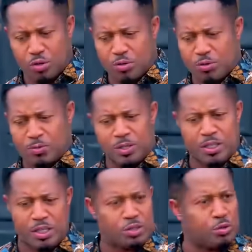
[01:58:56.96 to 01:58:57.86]
You don't need
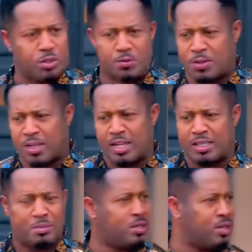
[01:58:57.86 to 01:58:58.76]
to go to the village. There's
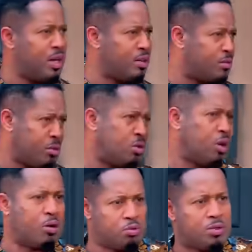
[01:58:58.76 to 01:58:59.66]
no need for that.
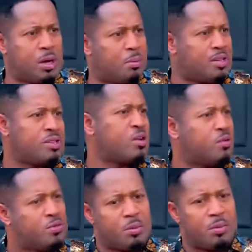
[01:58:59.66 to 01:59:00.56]
I'll
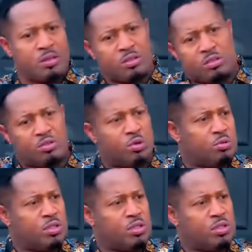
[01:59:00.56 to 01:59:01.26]
do that myself.